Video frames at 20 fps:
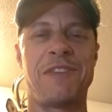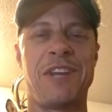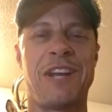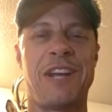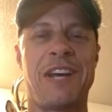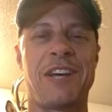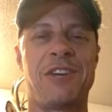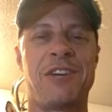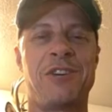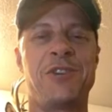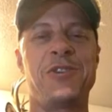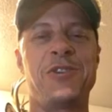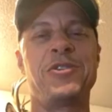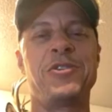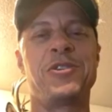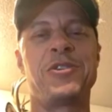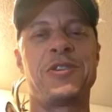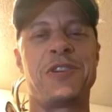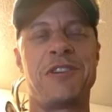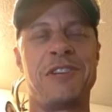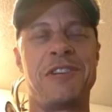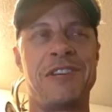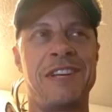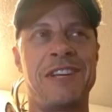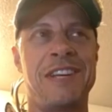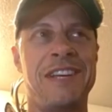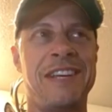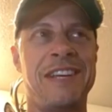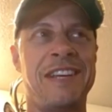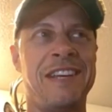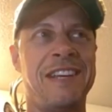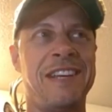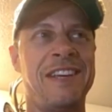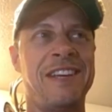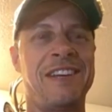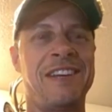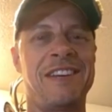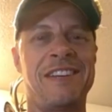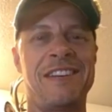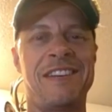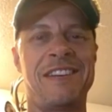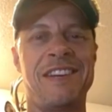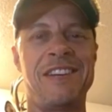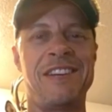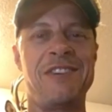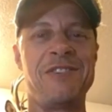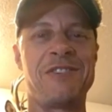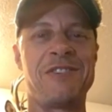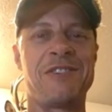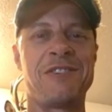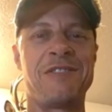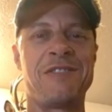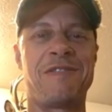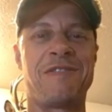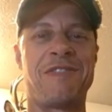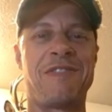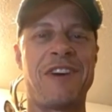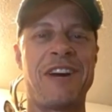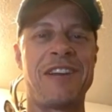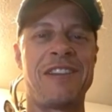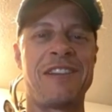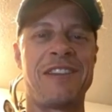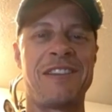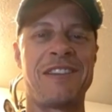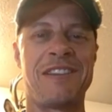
that I could, and you couldn't find.